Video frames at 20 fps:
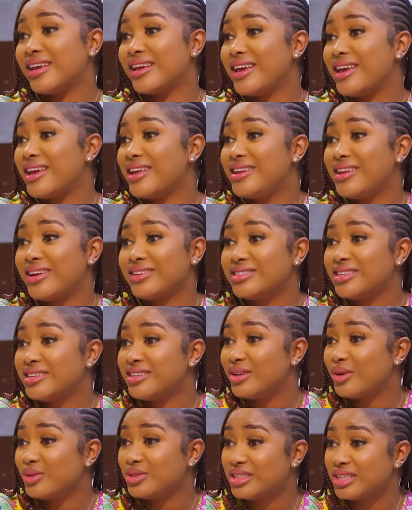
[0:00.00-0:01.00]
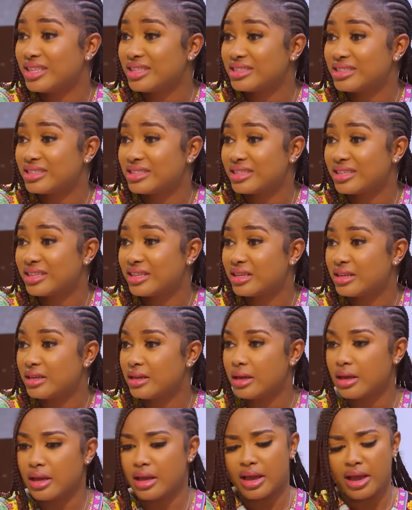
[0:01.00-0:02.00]
He doesn't notice.
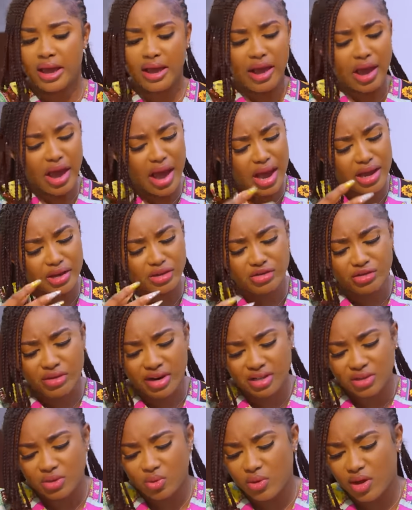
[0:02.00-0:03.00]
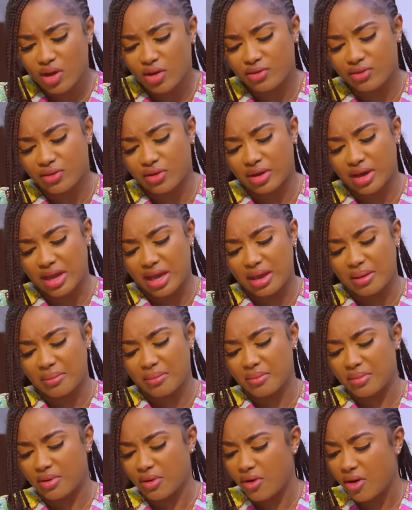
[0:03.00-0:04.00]
I dress well for
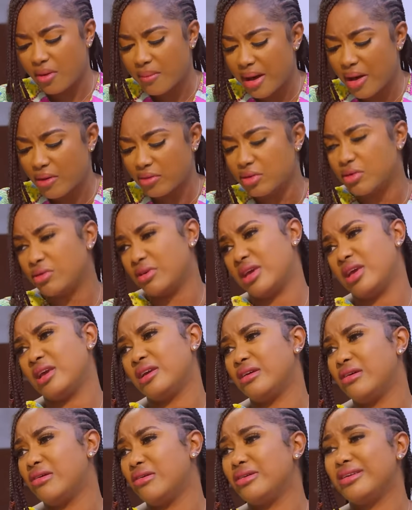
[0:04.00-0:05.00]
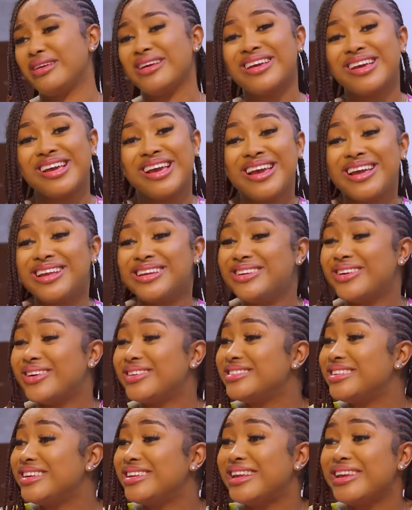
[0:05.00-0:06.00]
him, come out looking good. He
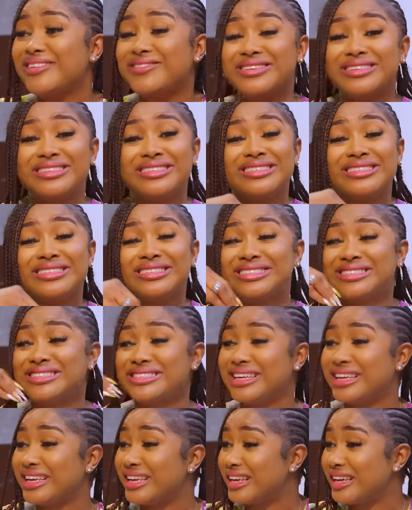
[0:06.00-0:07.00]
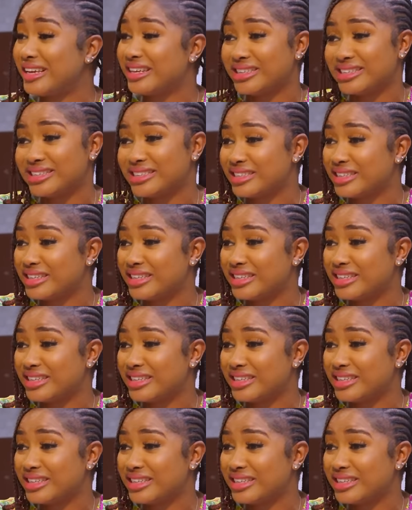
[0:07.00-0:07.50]
doesn't even see it.